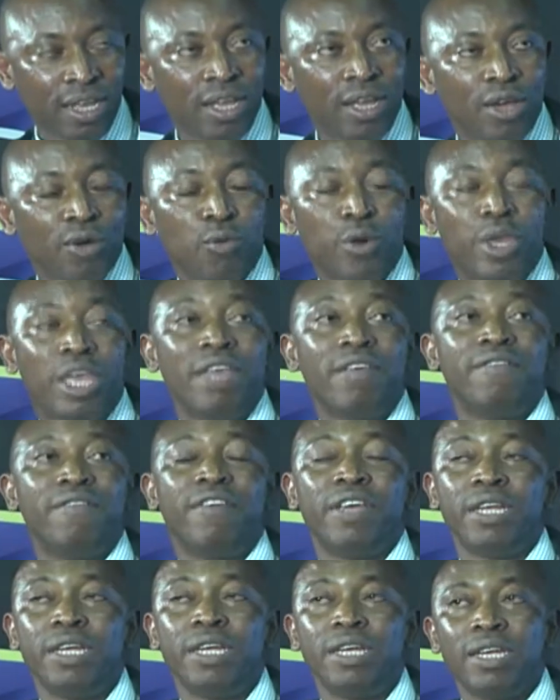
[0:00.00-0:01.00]
We
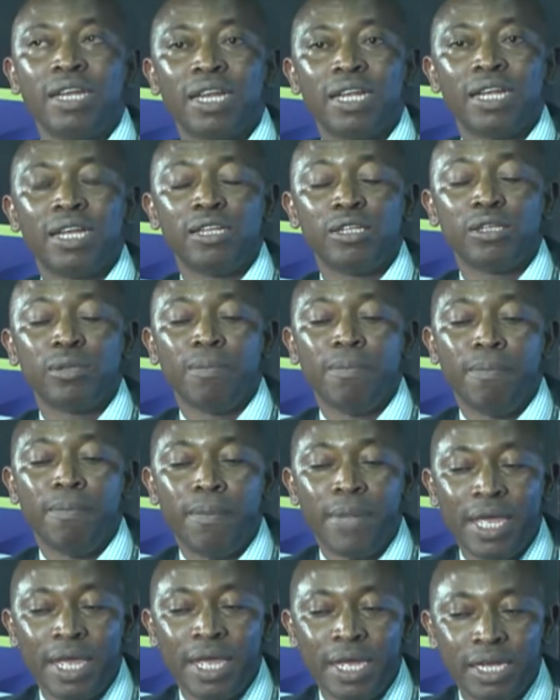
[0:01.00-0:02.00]
even
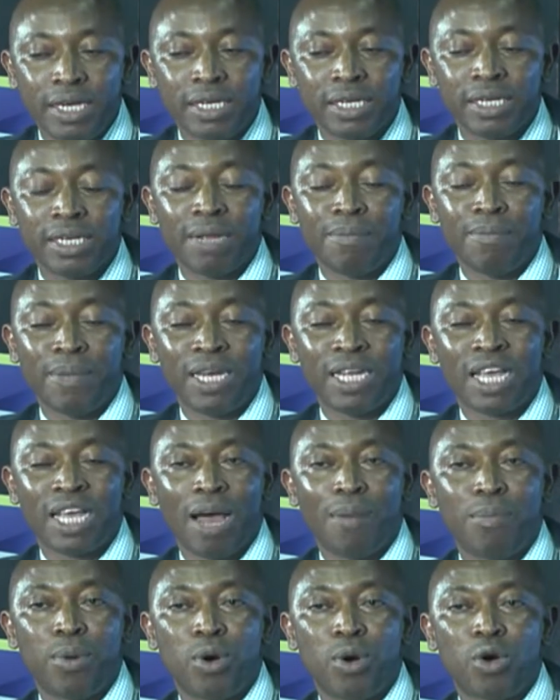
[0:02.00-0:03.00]
made the medical
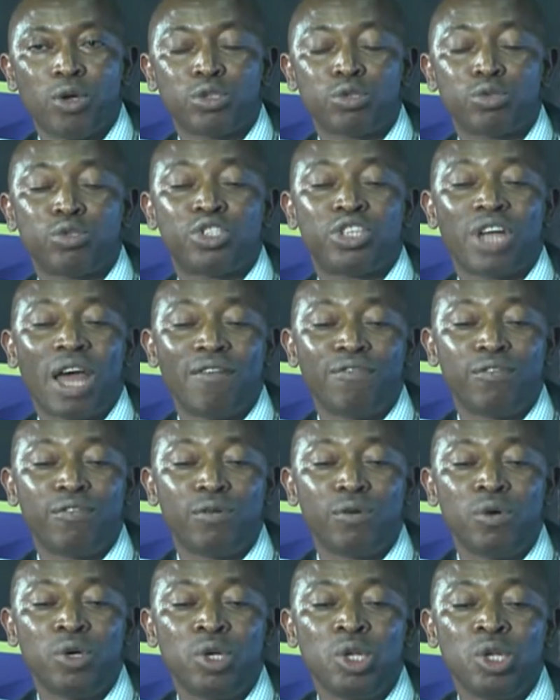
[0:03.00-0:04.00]
board to
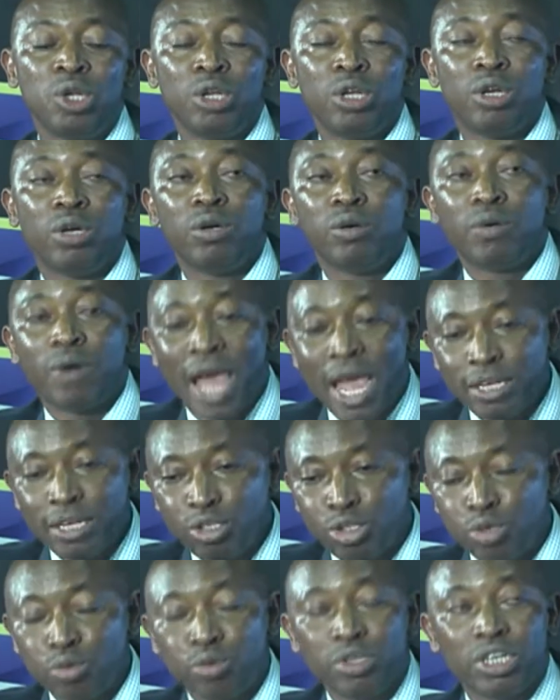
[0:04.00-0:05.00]
travel right
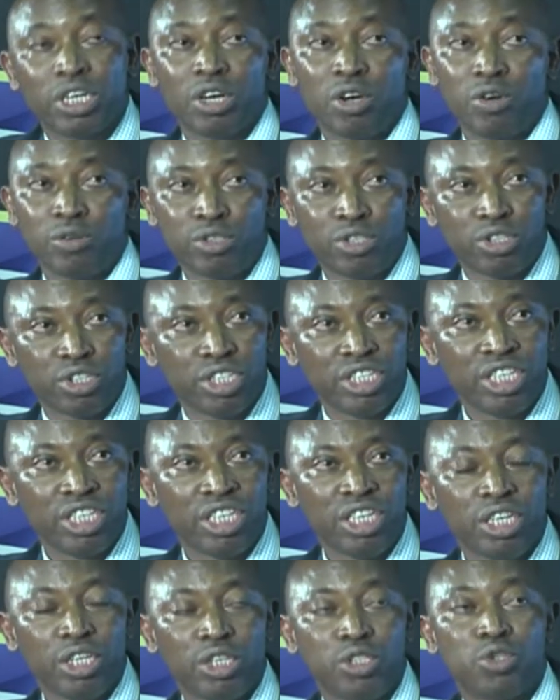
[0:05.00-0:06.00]
through the country
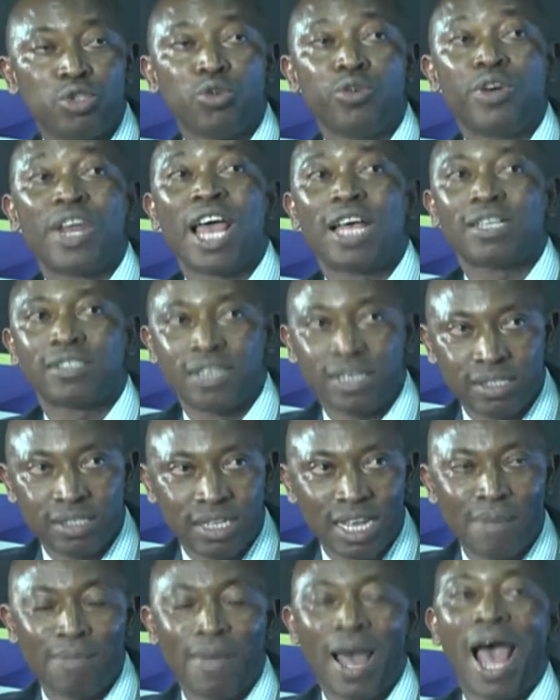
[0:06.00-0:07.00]
to reassess
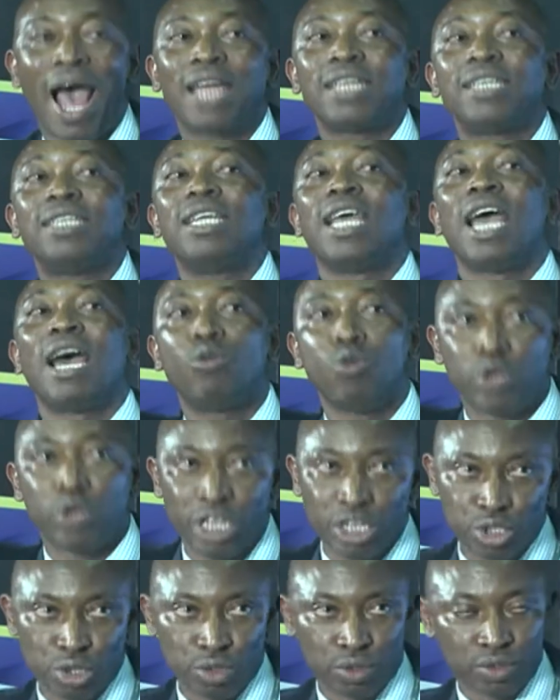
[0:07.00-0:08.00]
them at their
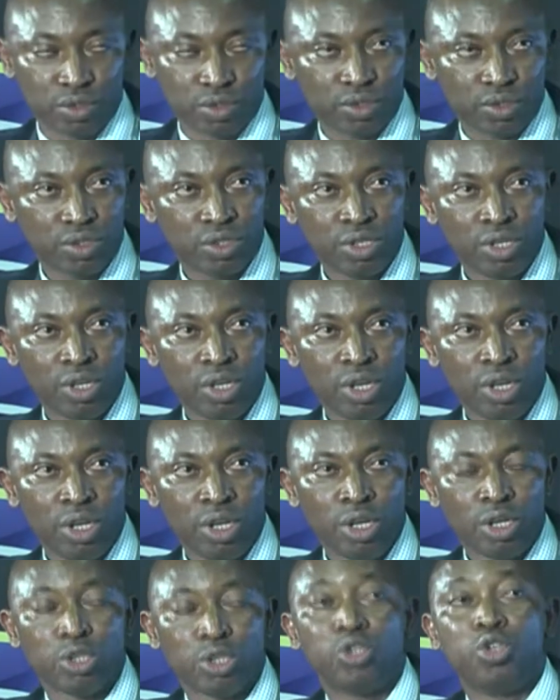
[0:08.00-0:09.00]
locations.
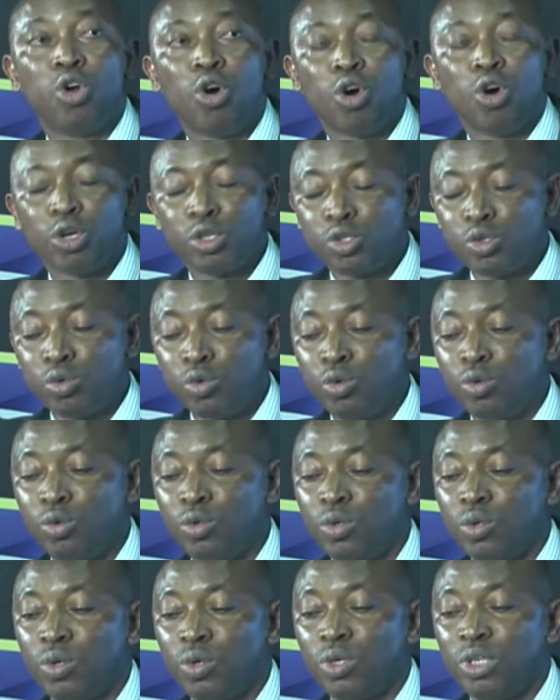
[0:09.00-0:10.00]
Those who
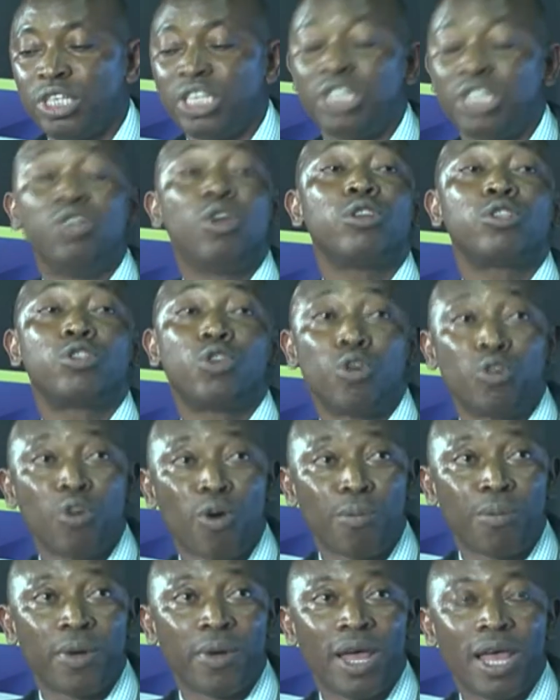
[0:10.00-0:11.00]
did not turn
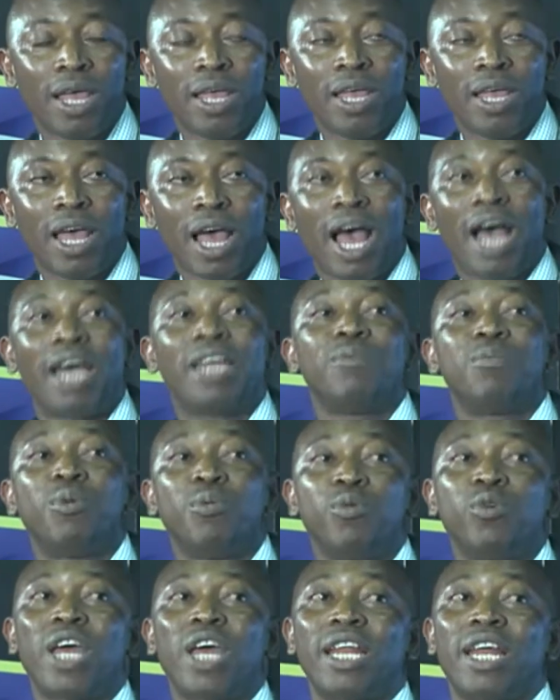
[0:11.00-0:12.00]
up are the
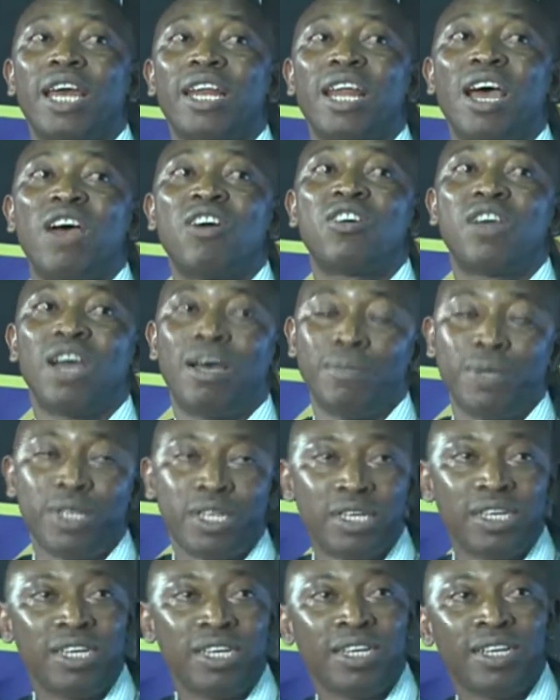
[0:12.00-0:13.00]
people that are now coming
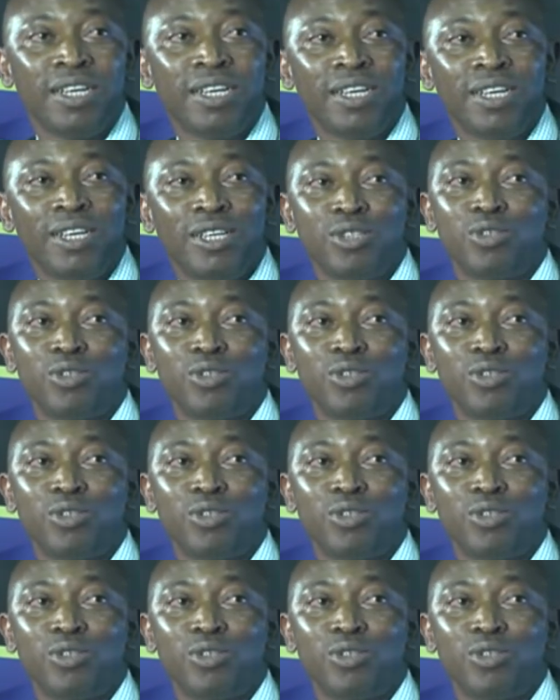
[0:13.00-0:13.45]
to